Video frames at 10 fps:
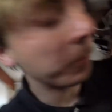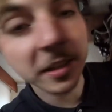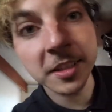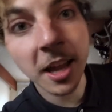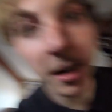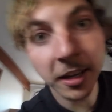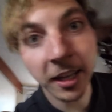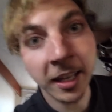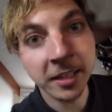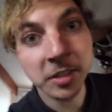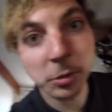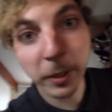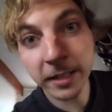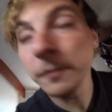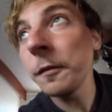been stuck in
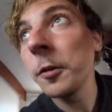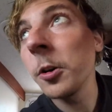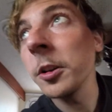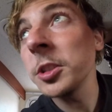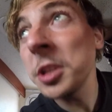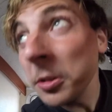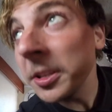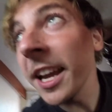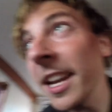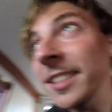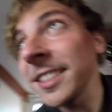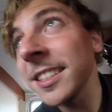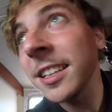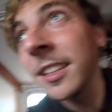Sweden for two days.